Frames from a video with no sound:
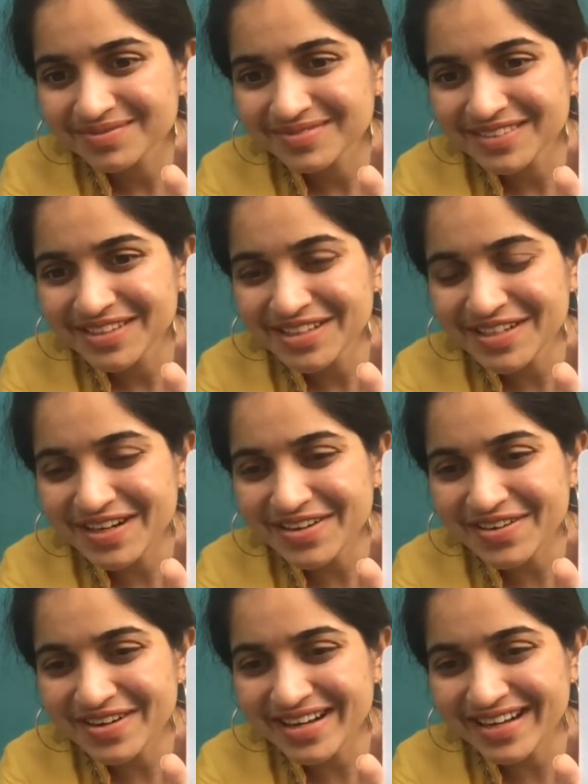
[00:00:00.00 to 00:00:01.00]
You are
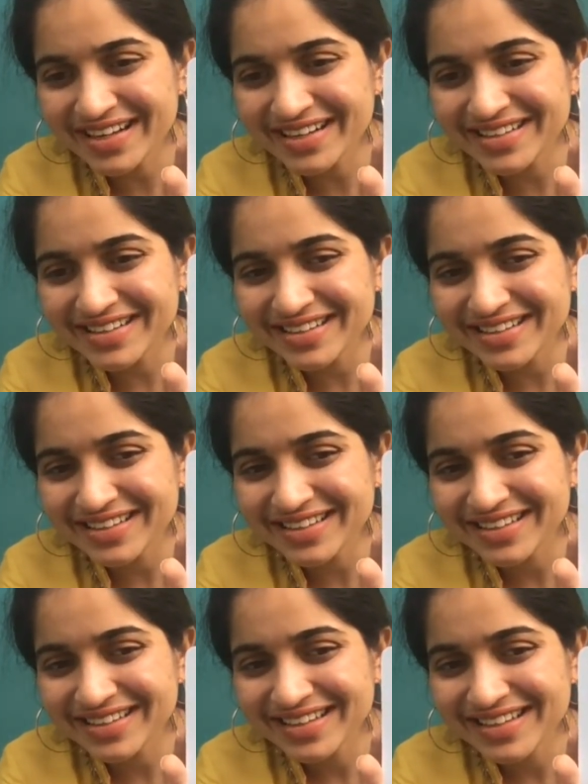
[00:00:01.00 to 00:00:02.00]
right.
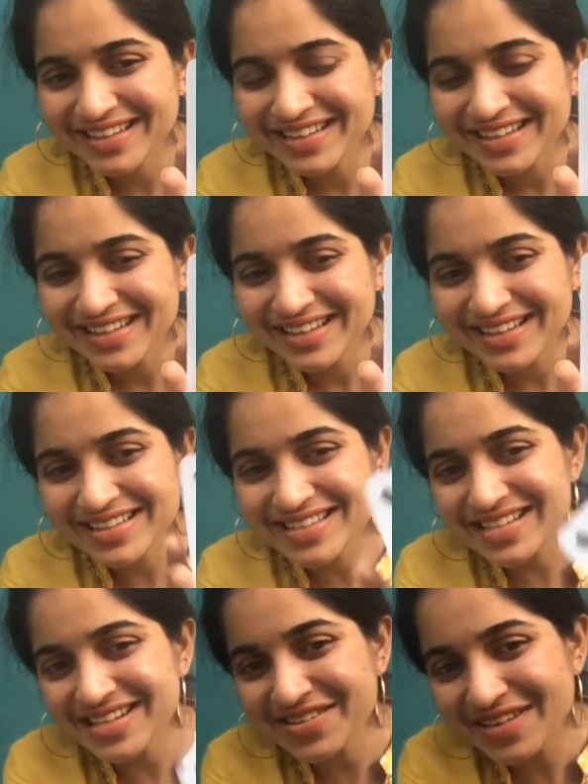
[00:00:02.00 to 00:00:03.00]
It's
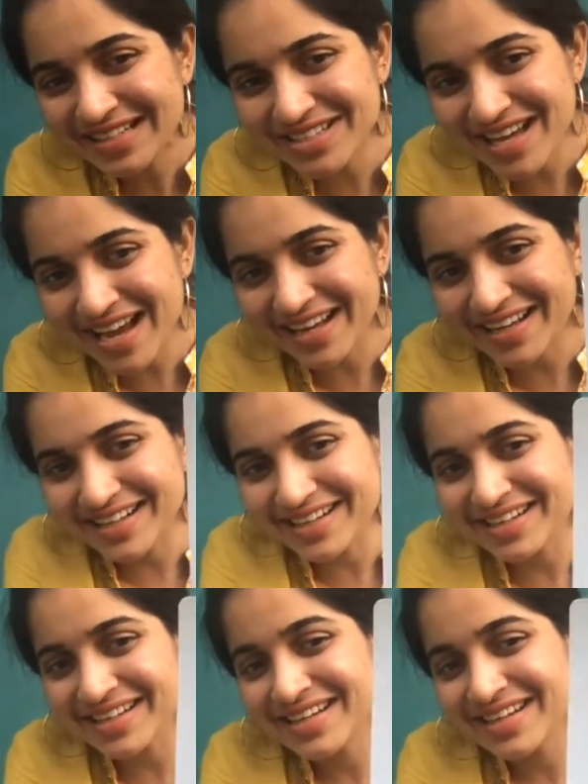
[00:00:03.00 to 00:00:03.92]
a rectangle.